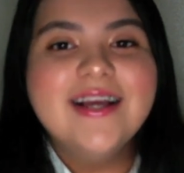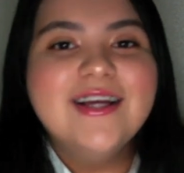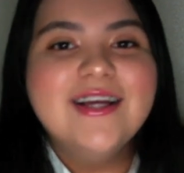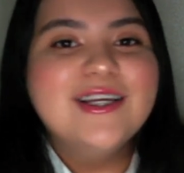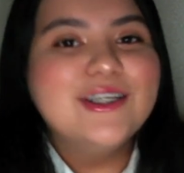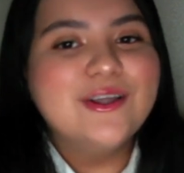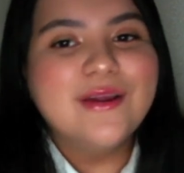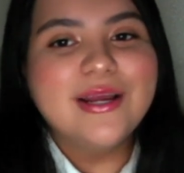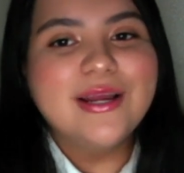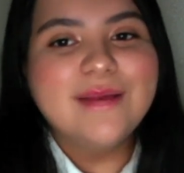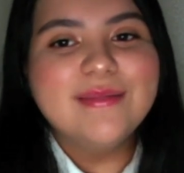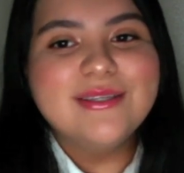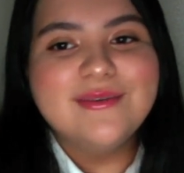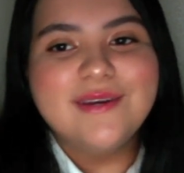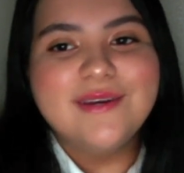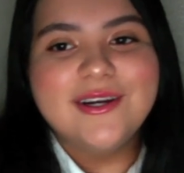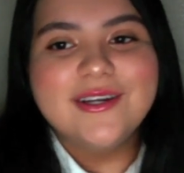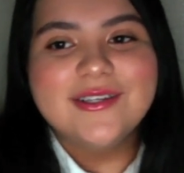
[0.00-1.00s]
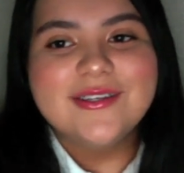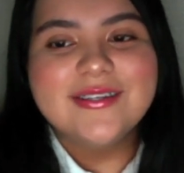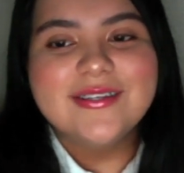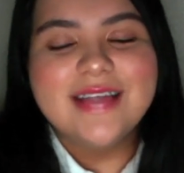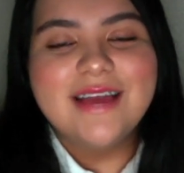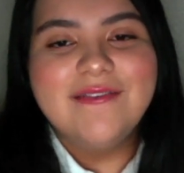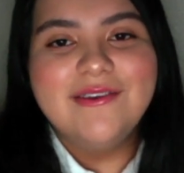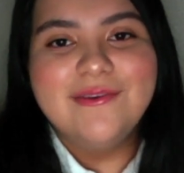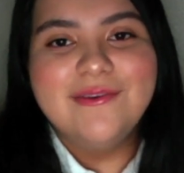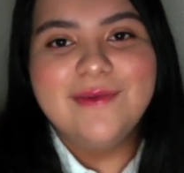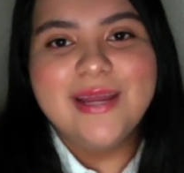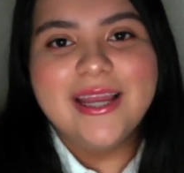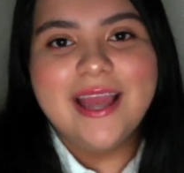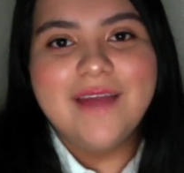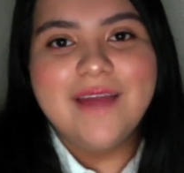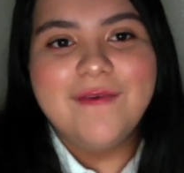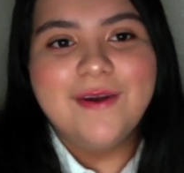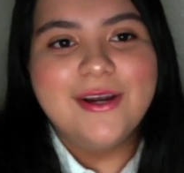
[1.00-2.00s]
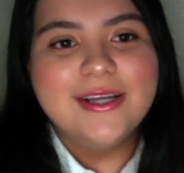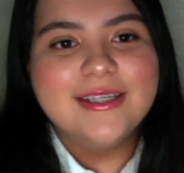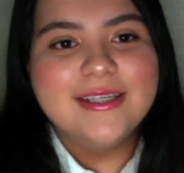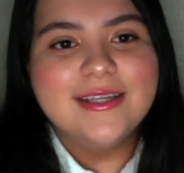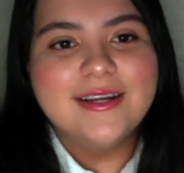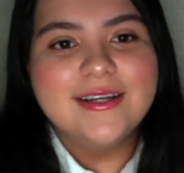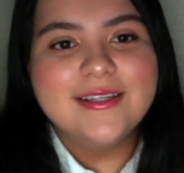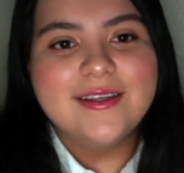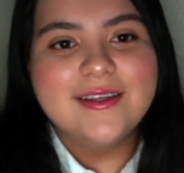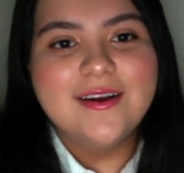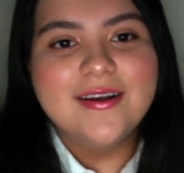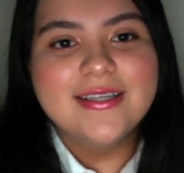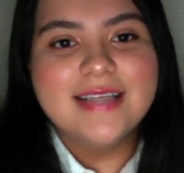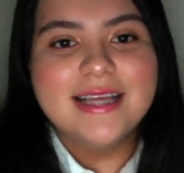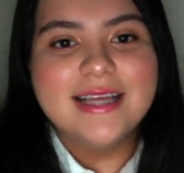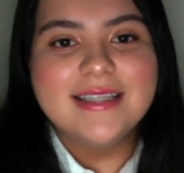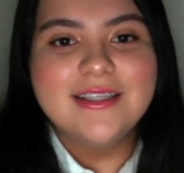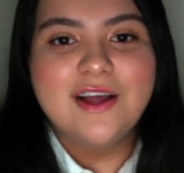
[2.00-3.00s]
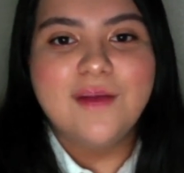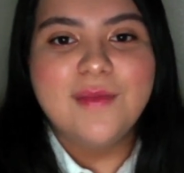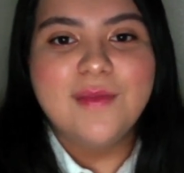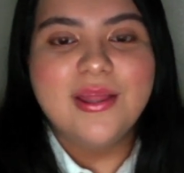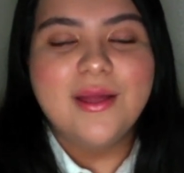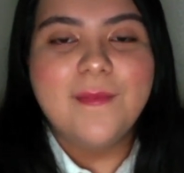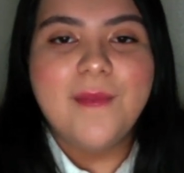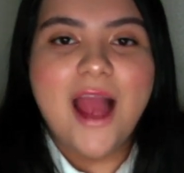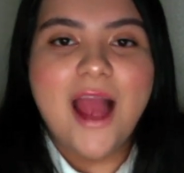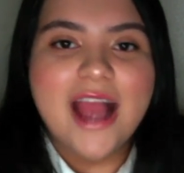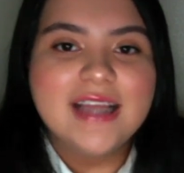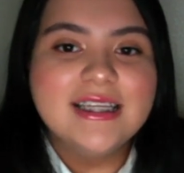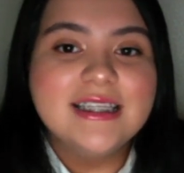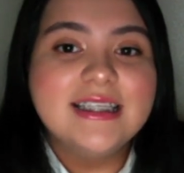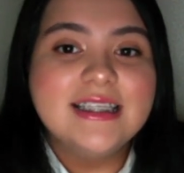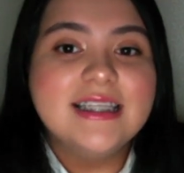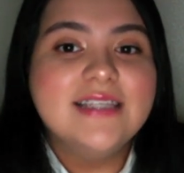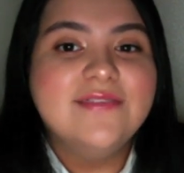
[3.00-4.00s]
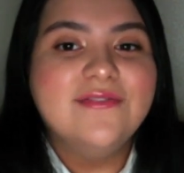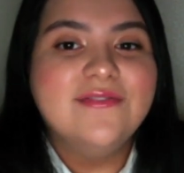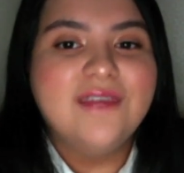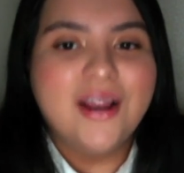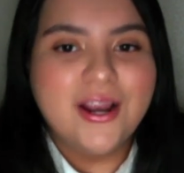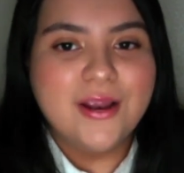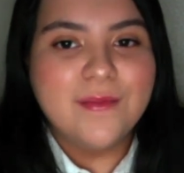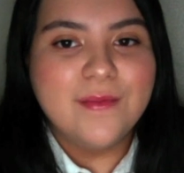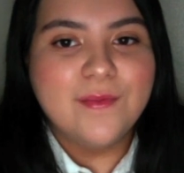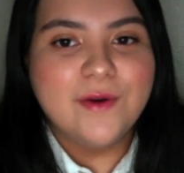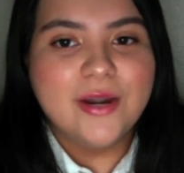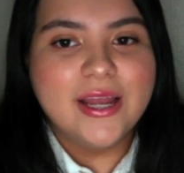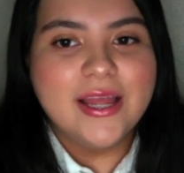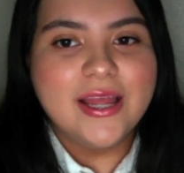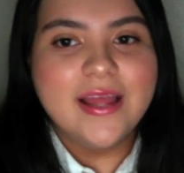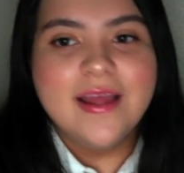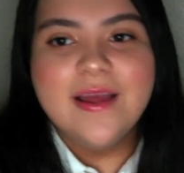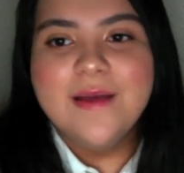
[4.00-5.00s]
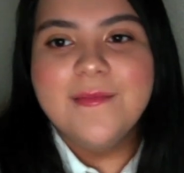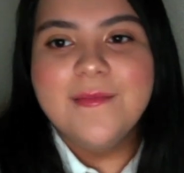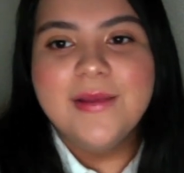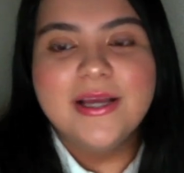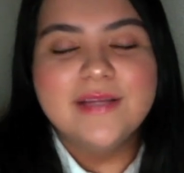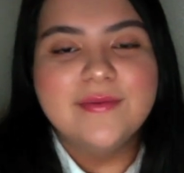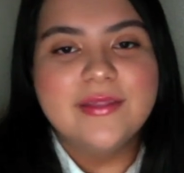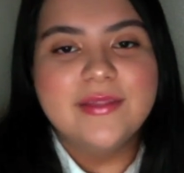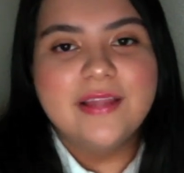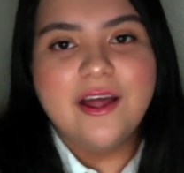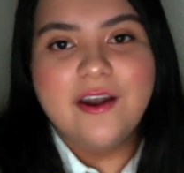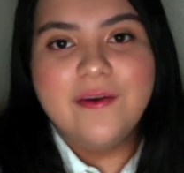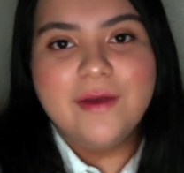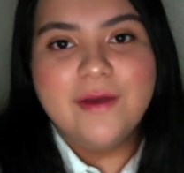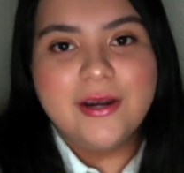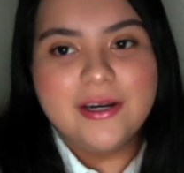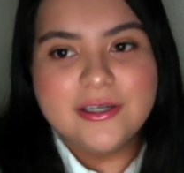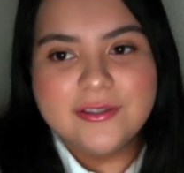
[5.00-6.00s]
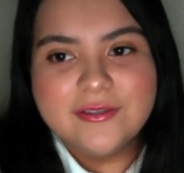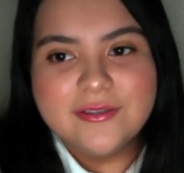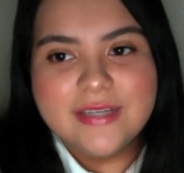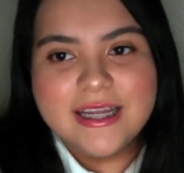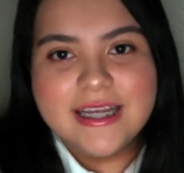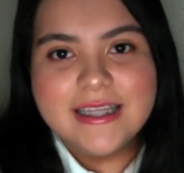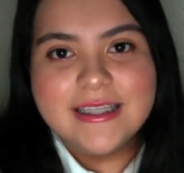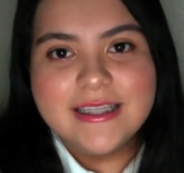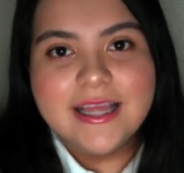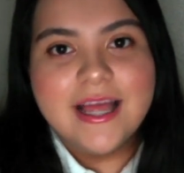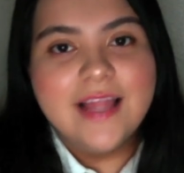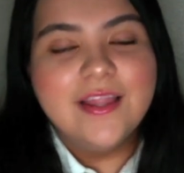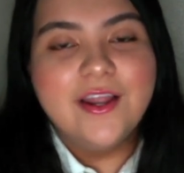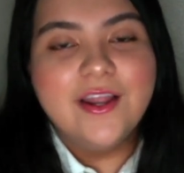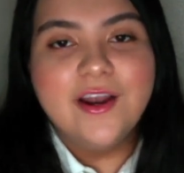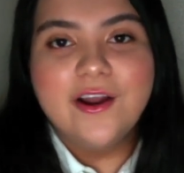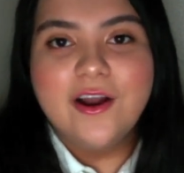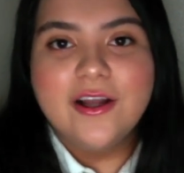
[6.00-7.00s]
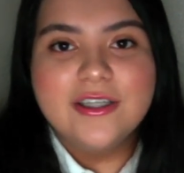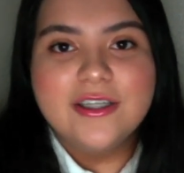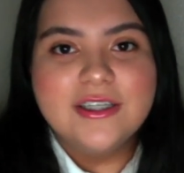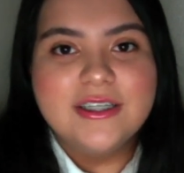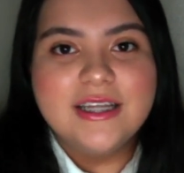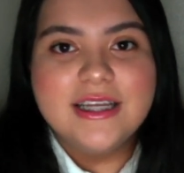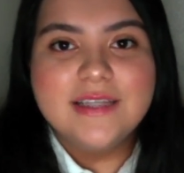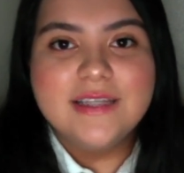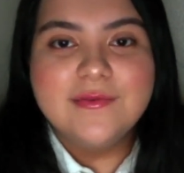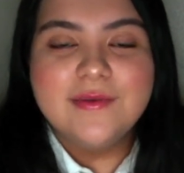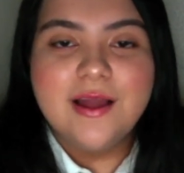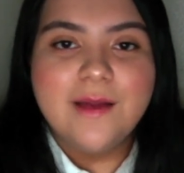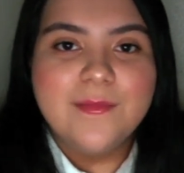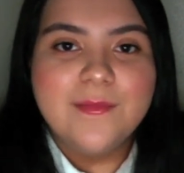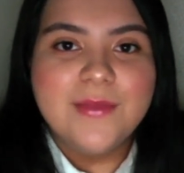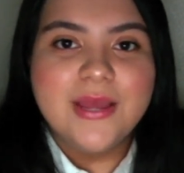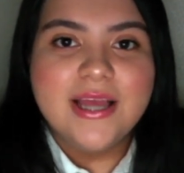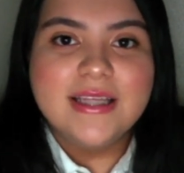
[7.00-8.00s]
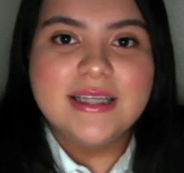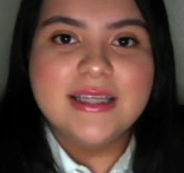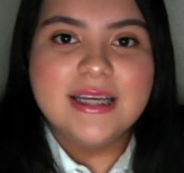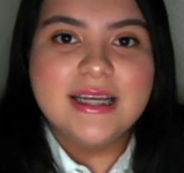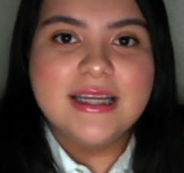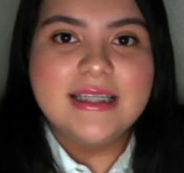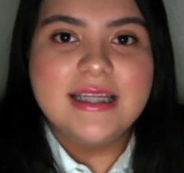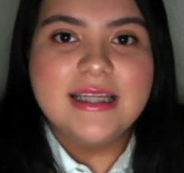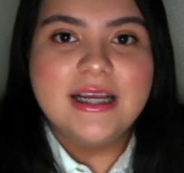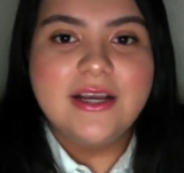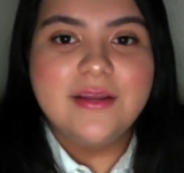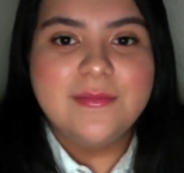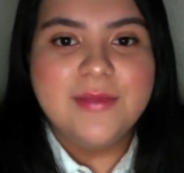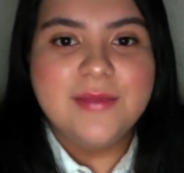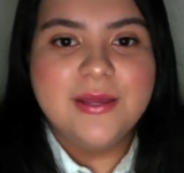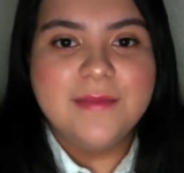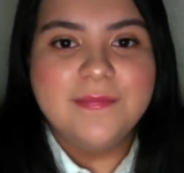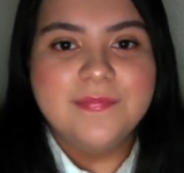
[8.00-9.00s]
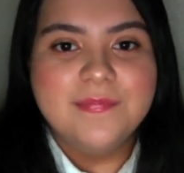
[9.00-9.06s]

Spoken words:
Showing up to rehearsals every week and rehearsing our songs has taught me that practice is very important because without our rehearsal days, then our concert days would not be as good as they could be.